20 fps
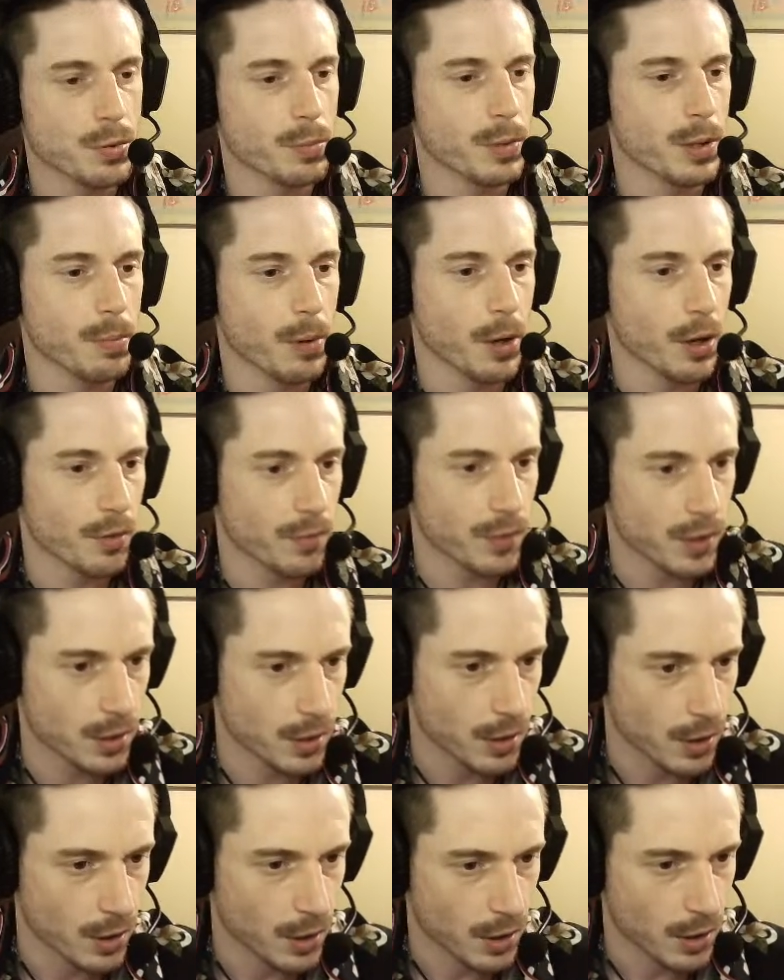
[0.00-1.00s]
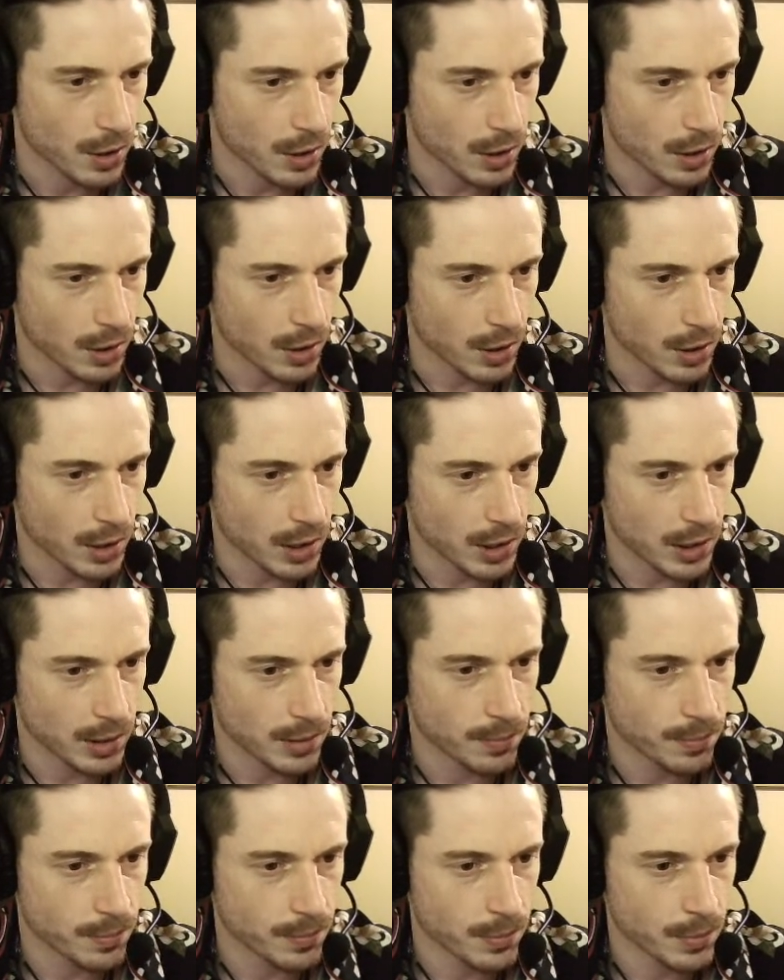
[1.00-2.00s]
be a part of it.
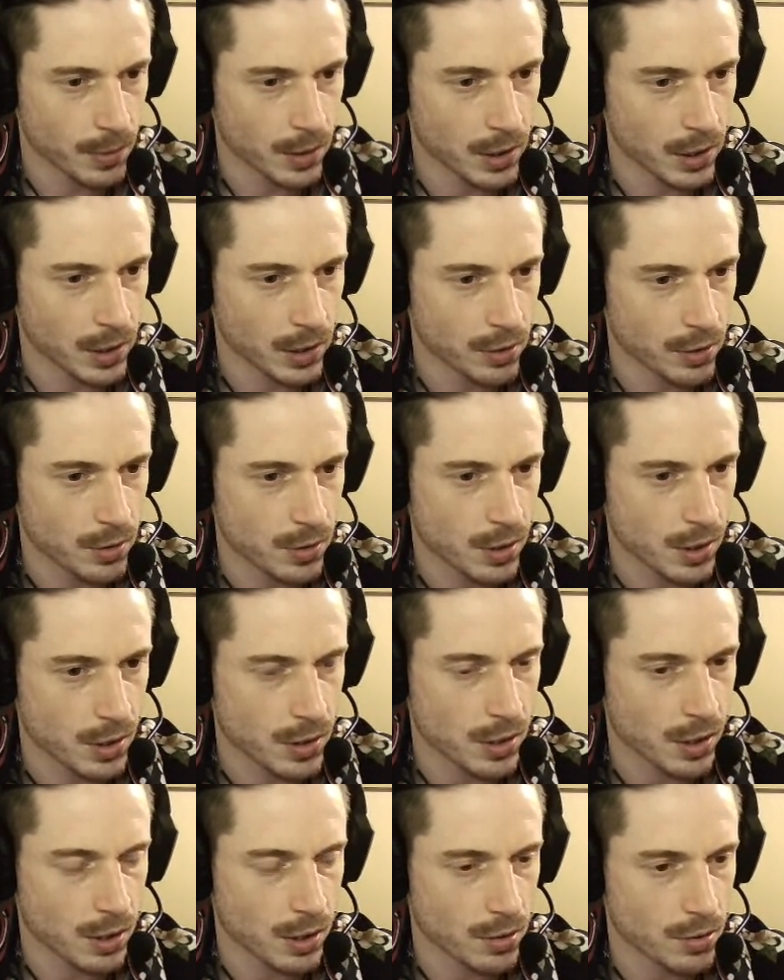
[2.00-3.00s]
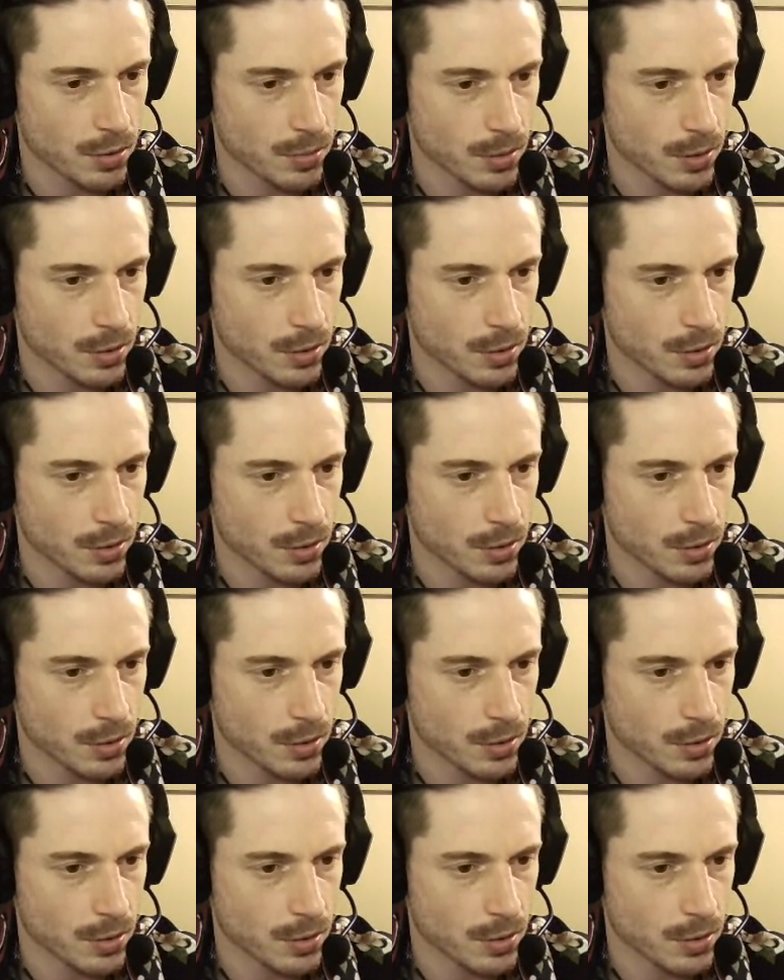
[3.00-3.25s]
And using it, you got to